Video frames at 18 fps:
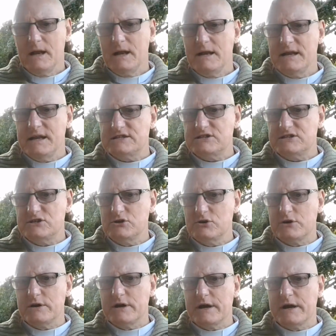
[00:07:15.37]
Let's
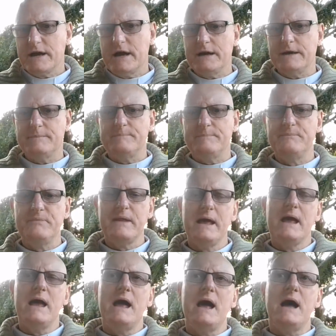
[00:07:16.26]
look again
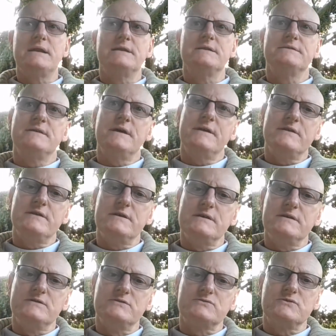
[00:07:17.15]
at
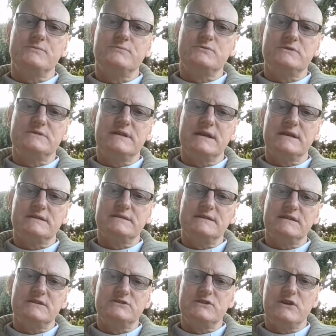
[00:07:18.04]
another scripture
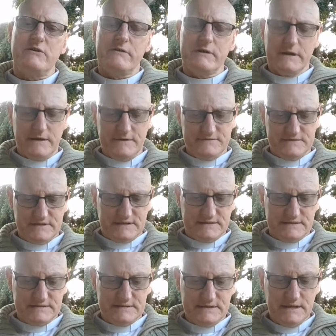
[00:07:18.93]
text that Sharon gives
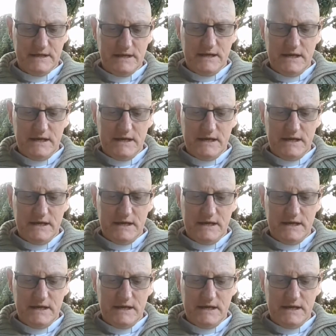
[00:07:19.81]
us